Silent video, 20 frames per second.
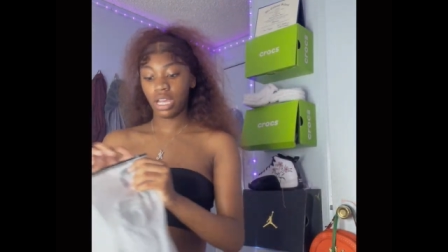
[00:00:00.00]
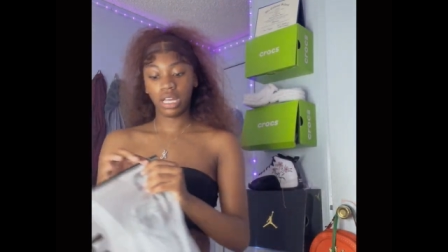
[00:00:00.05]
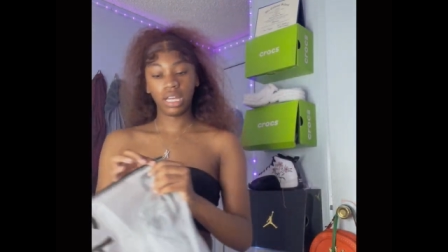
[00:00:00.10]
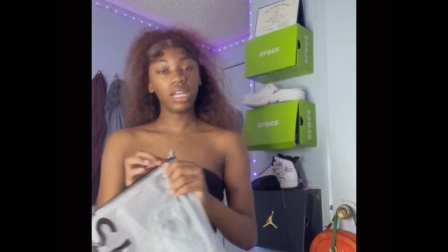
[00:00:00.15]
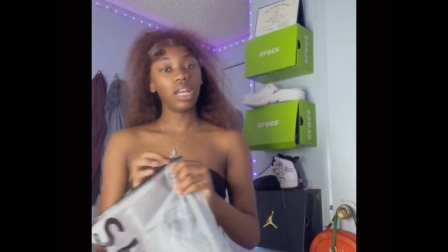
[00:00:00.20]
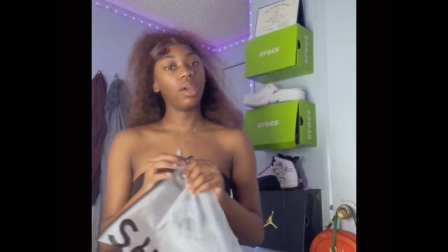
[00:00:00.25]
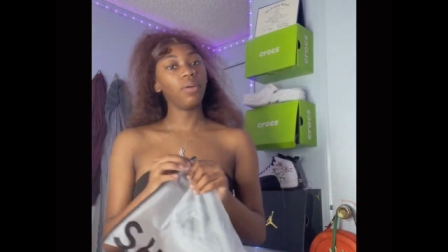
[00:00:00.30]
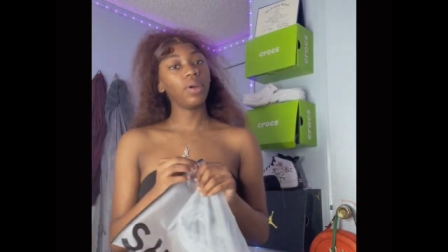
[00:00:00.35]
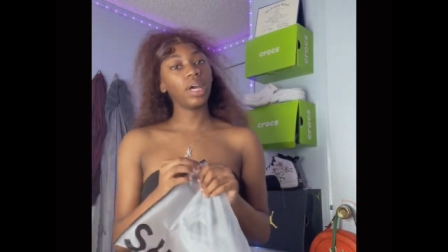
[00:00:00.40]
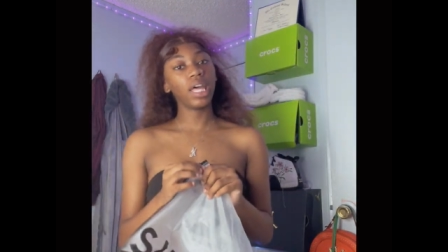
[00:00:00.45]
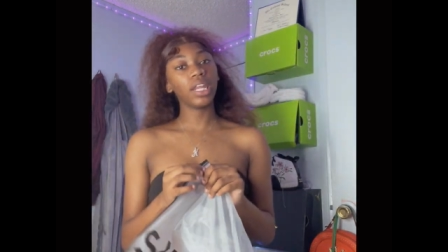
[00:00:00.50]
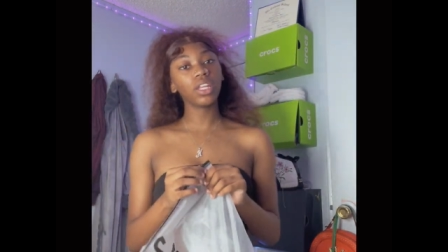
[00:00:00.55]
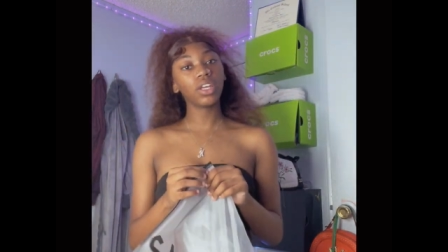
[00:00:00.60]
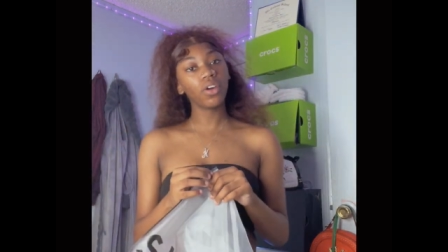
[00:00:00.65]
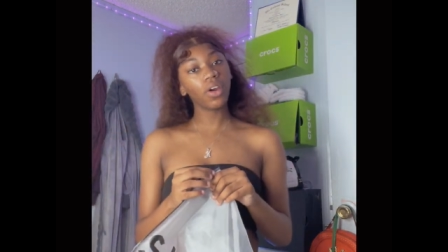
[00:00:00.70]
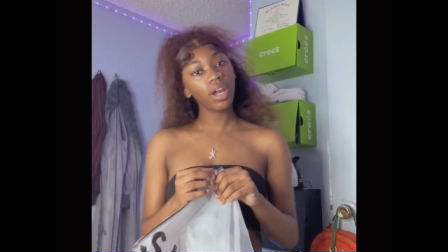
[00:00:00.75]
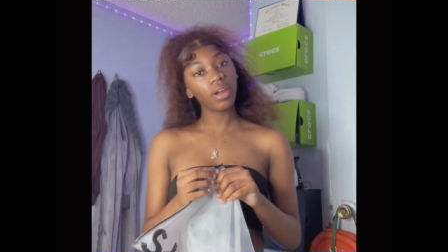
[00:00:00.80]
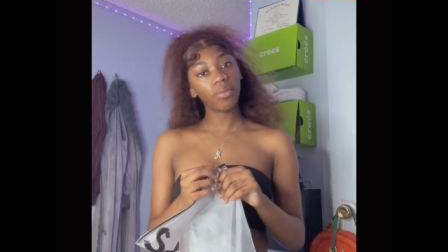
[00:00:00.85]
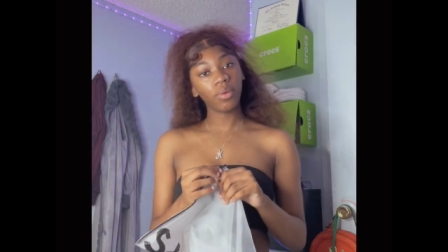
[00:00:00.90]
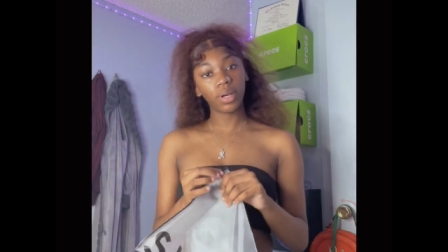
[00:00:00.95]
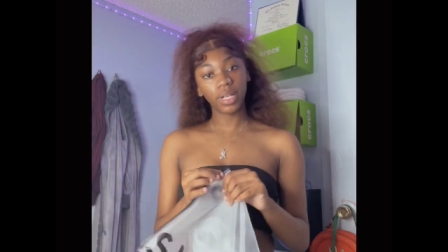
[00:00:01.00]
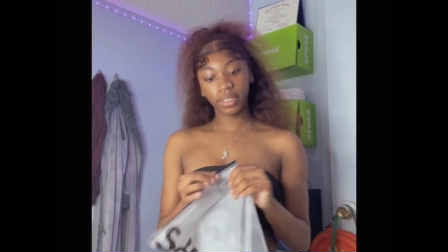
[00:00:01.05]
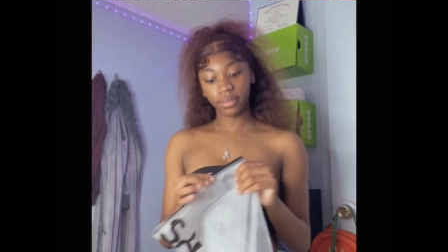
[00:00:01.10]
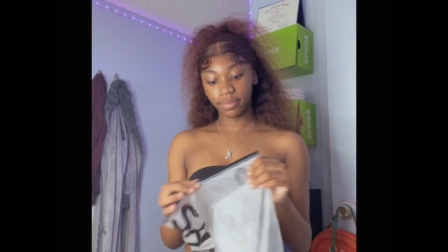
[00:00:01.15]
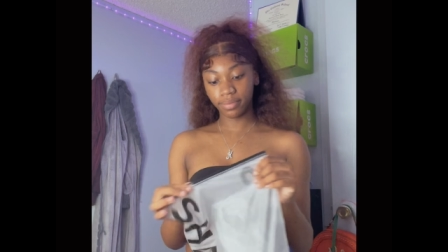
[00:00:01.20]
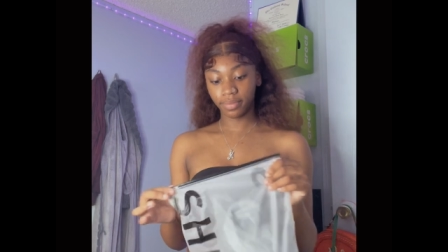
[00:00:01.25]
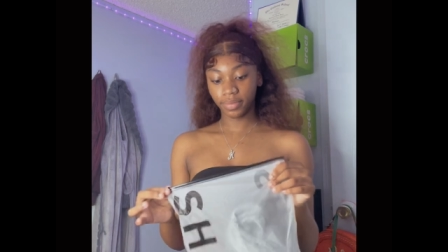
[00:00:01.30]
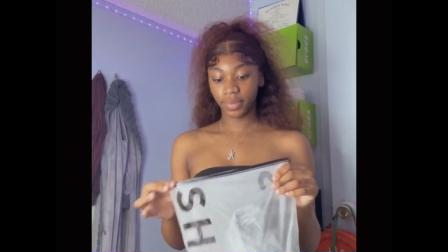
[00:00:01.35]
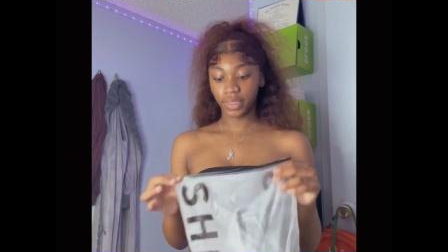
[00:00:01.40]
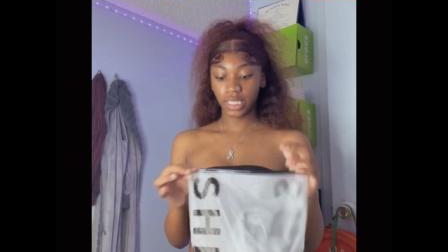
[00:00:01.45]
Here we got the gray one.
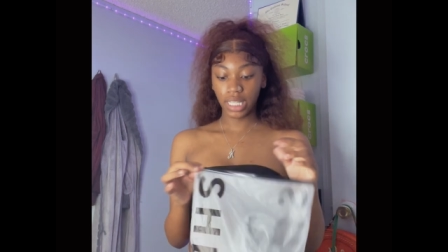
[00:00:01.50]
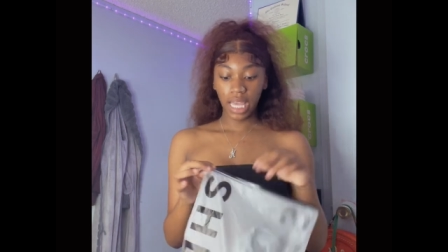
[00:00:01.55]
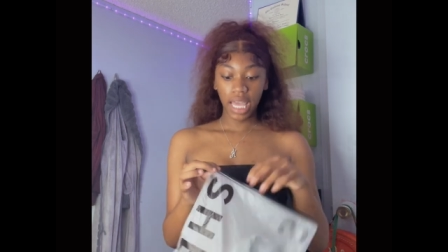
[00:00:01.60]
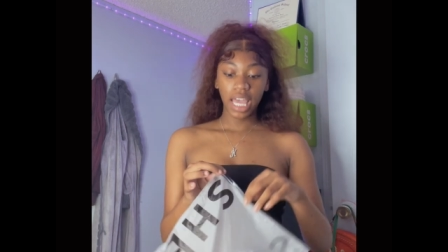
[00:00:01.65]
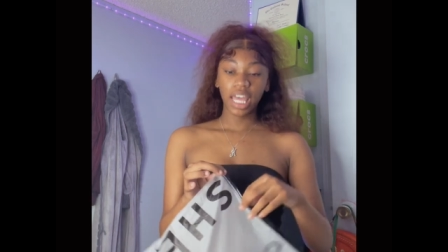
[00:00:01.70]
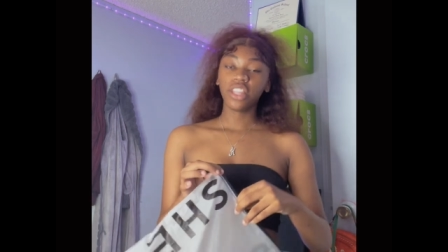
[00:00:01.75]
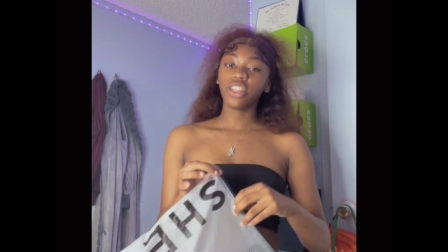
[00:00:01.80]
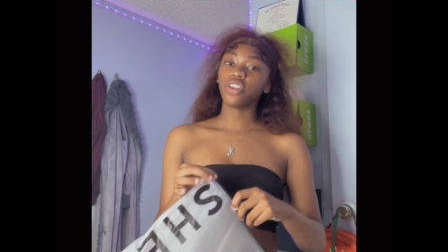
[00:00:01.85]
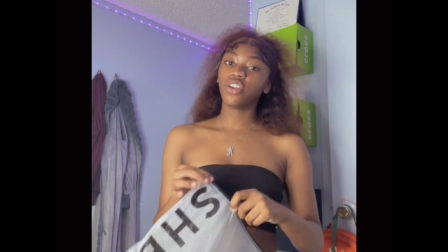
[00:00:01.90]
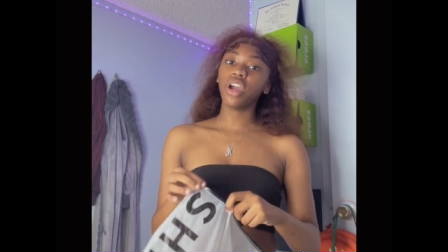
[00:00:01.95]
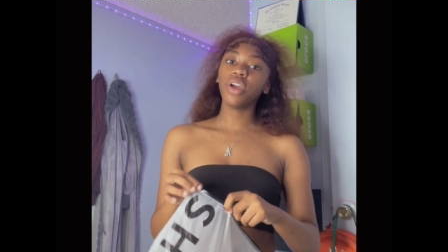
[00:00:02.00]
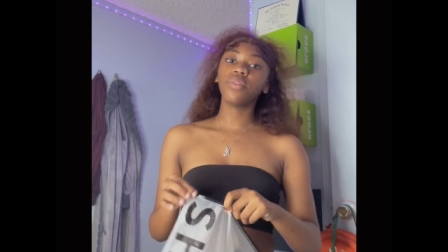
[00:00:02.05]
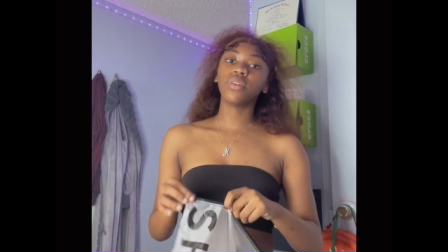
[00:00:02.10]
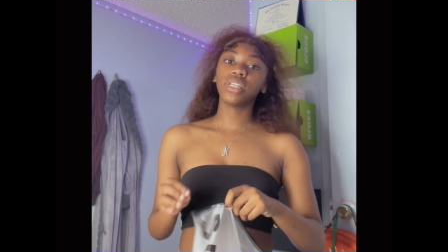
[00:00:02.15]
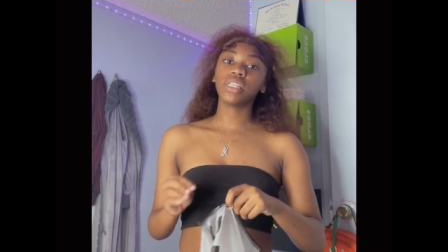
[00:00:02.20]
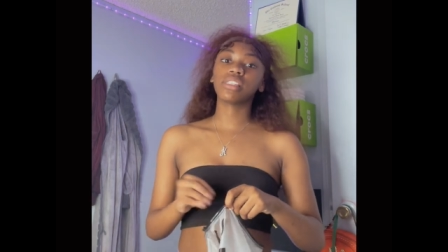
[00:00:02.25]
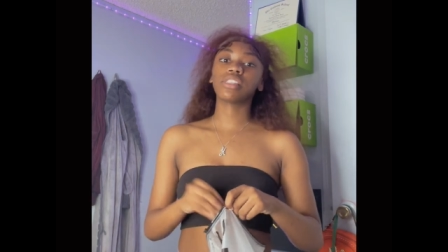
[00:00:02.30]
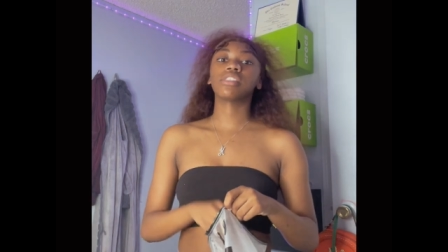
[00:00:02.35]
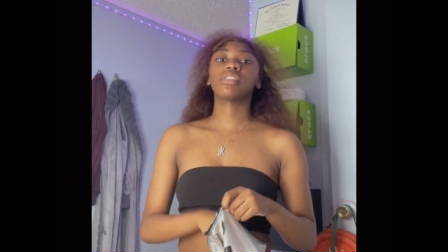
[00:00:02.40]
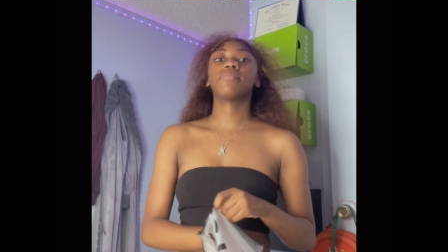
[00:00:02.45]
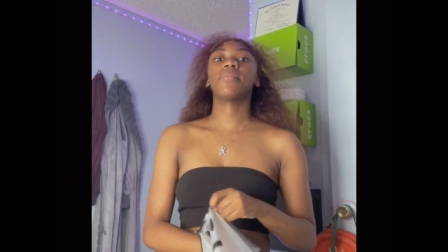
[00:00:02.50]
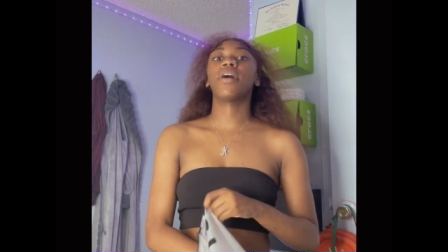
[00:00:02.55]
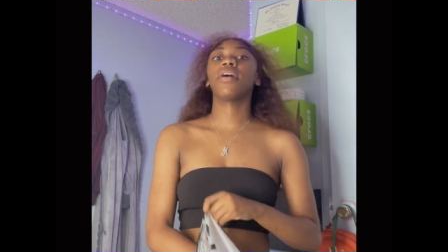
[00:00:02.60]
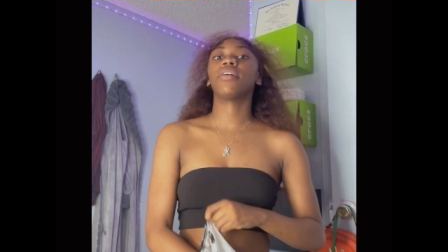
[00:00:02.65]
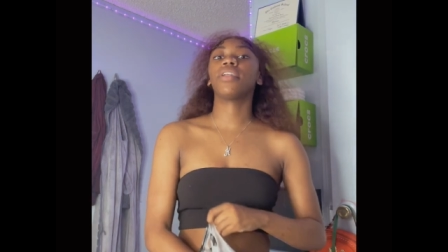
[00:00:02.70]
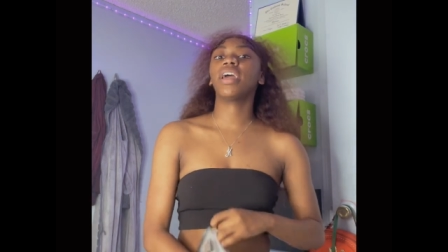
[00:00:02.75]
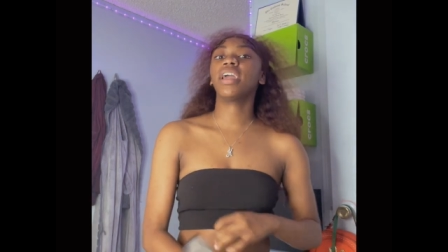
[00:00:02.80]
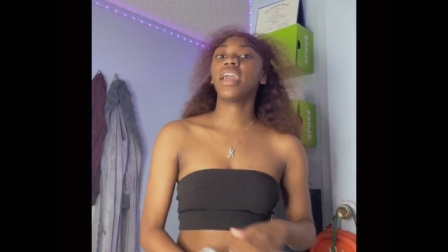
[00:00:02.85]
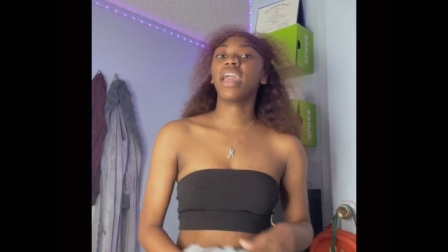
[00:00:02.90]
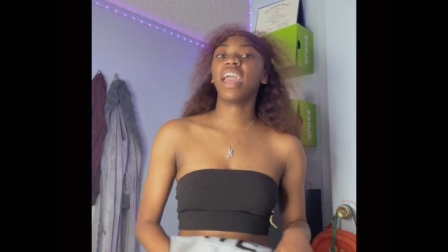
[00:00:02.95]
The gray one is a small.
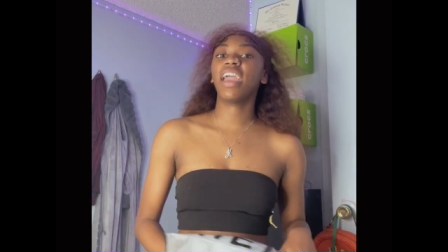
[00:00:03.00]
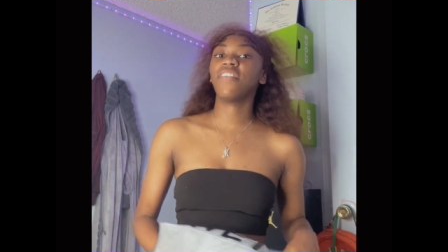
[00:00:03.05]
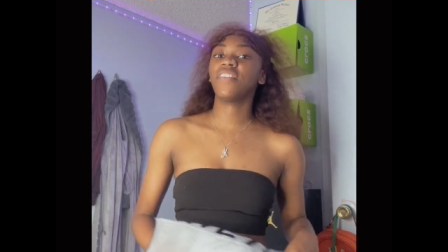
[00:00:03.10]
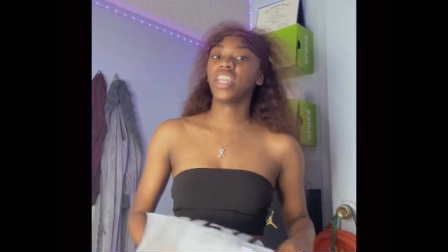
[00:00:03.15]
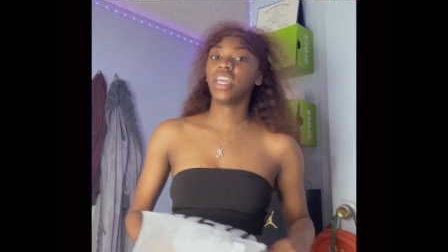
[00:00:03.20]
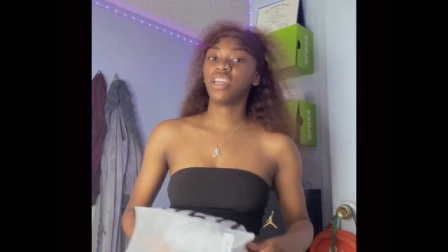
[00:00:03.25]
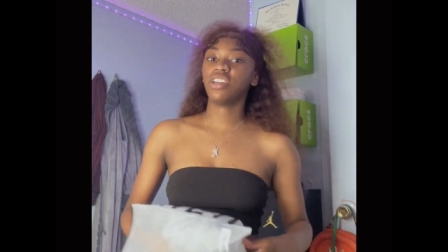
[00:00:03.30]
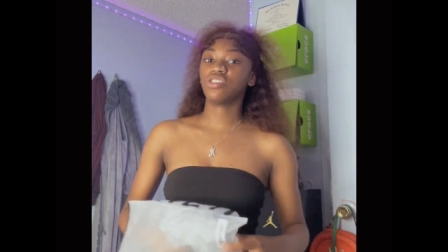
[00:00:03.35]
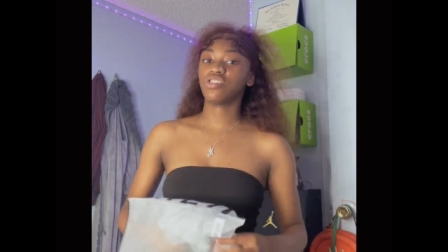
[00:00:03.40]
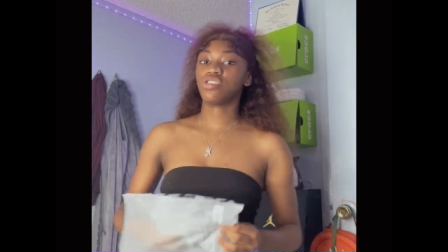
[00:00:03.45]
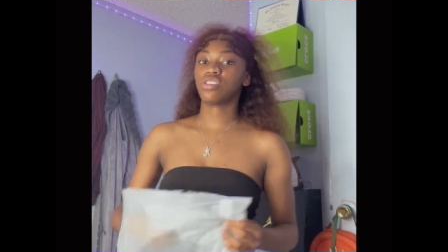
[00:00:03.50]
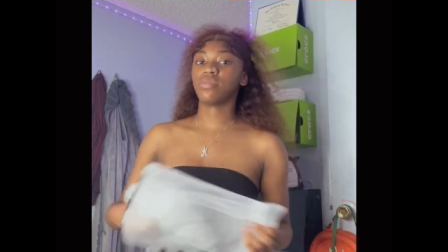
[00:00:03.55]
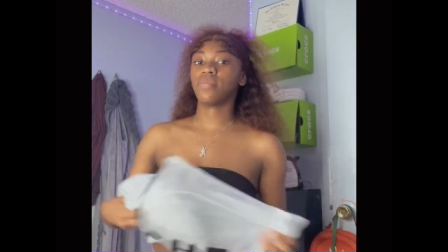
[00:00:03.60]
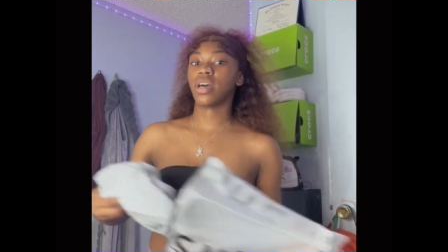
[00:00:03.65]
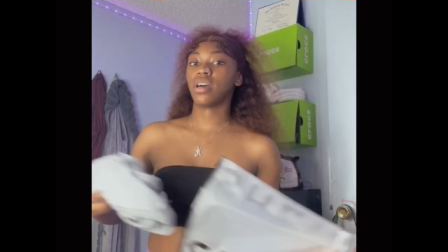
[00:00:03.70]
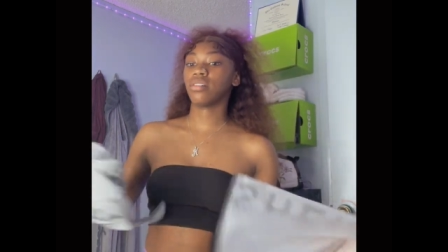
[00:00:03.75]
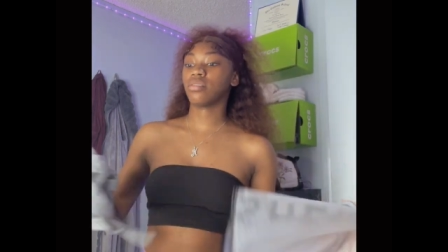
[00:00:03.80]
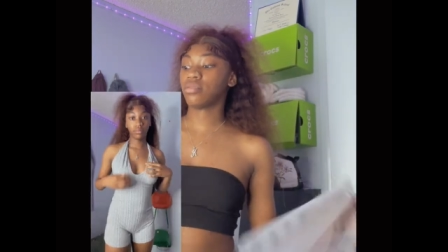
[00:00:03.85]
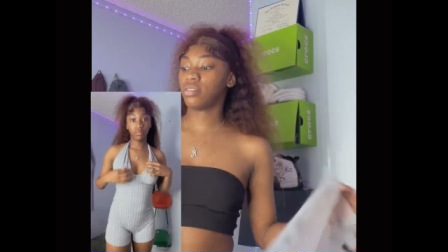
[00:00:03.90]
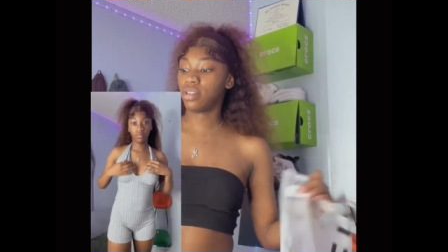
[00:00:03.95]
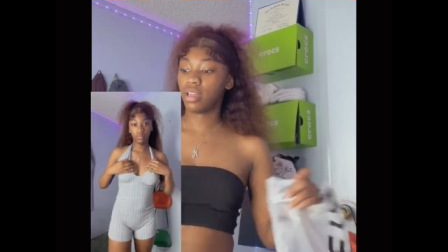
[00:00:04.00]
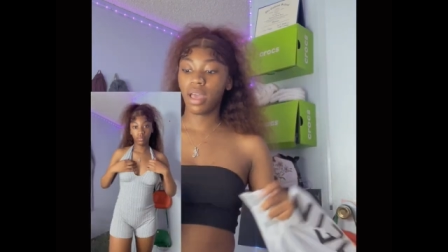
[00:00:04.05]
And I ain't having an extra small.